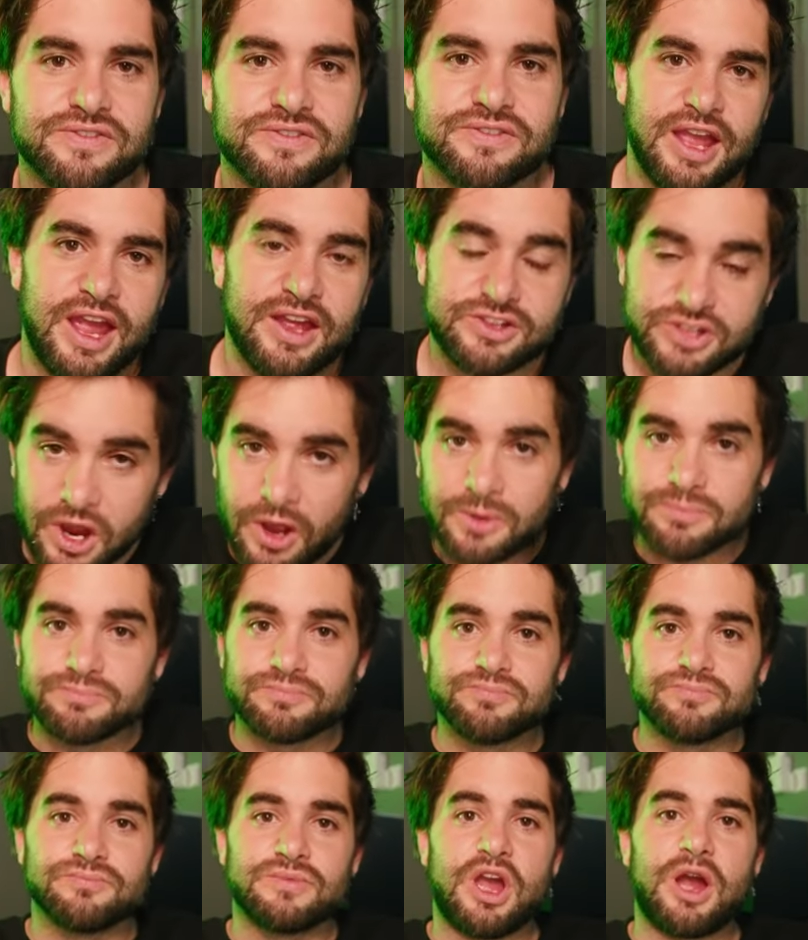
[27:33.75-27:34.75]
And yeah,
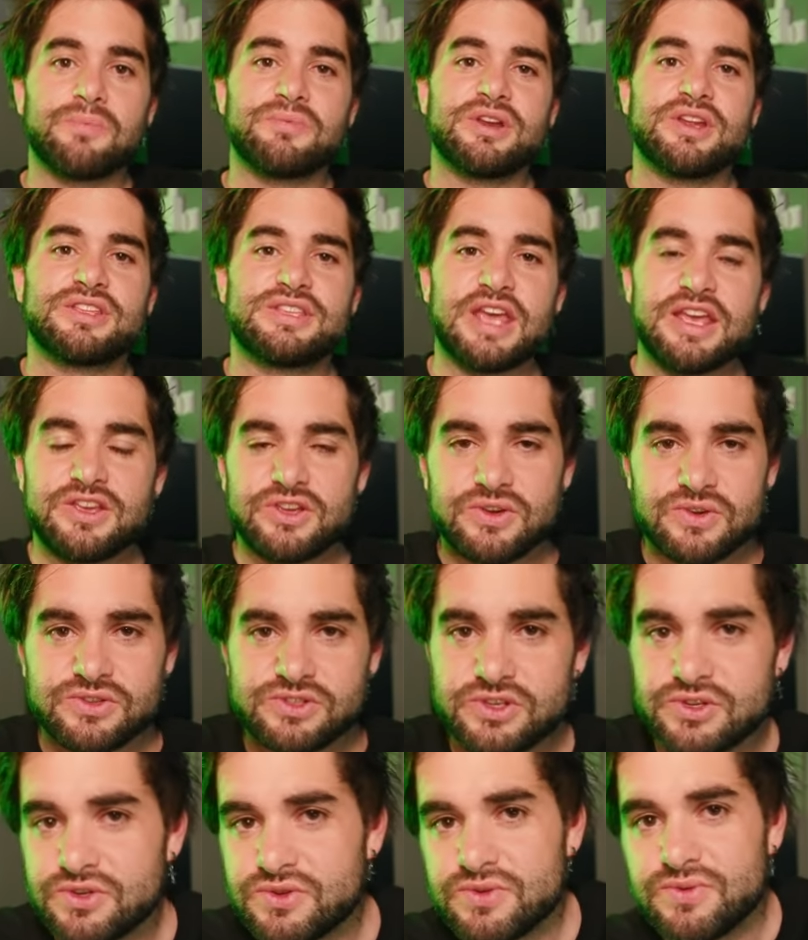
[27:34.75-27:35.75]
I'm gonna take you
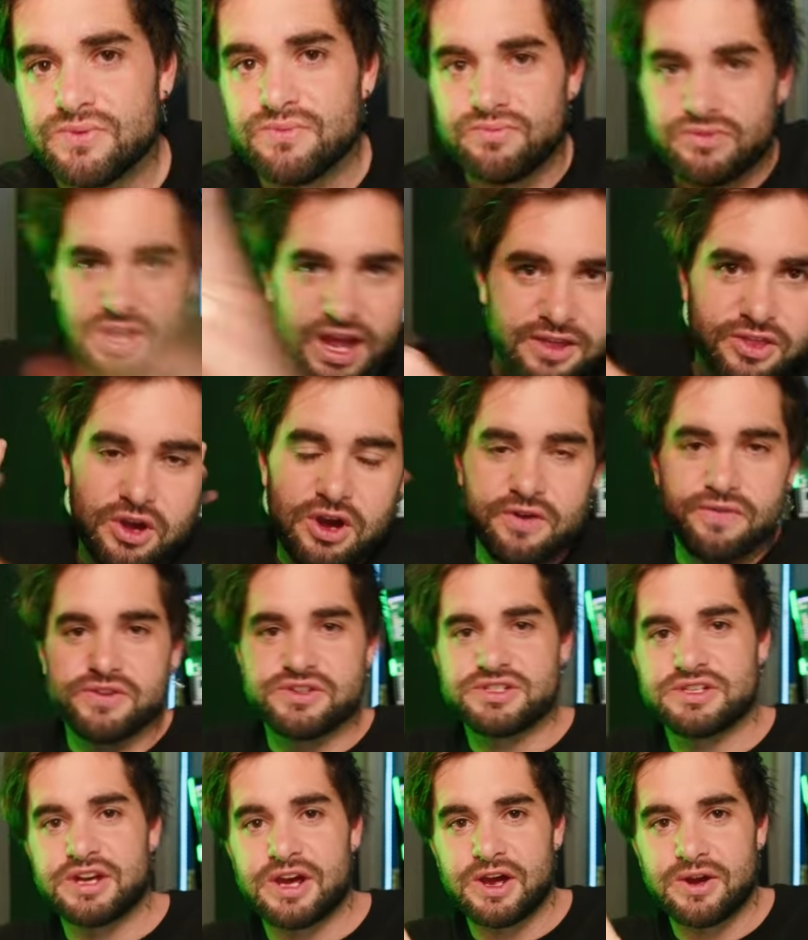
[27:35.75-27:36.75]
to the other office
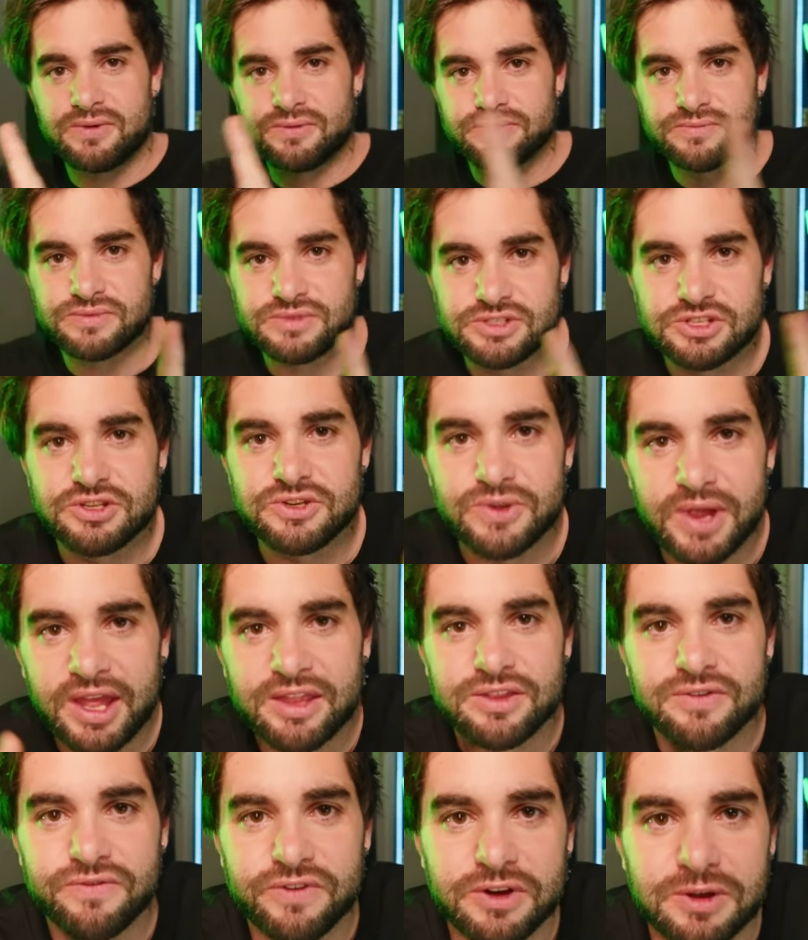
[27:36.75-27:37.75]
now to end the
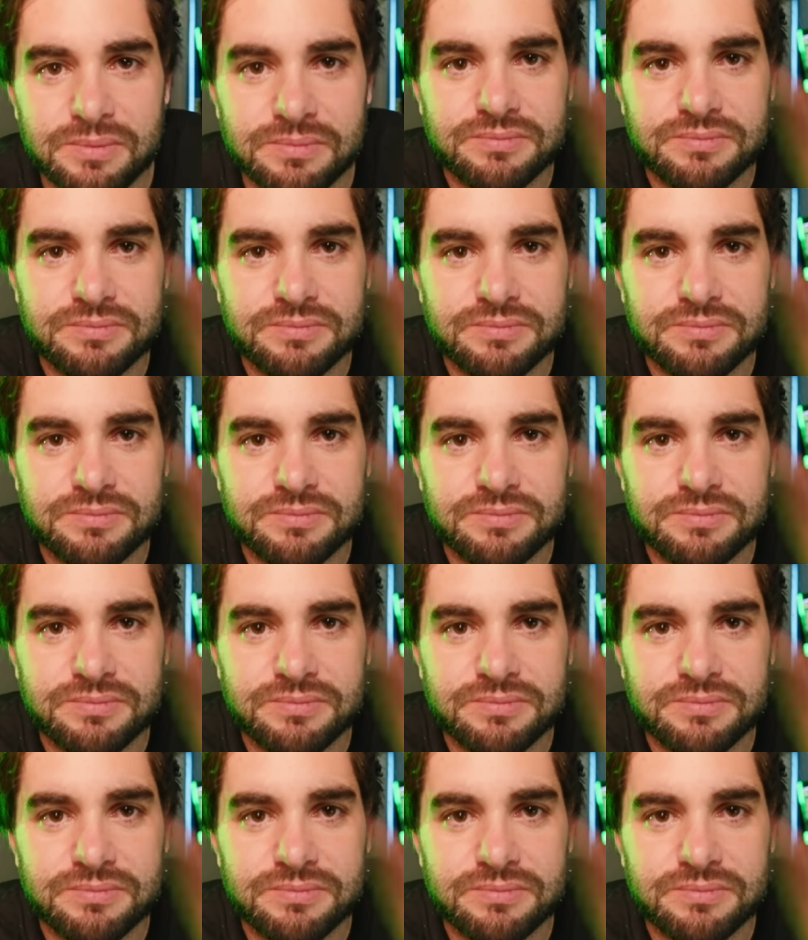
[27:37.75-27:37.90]
phone.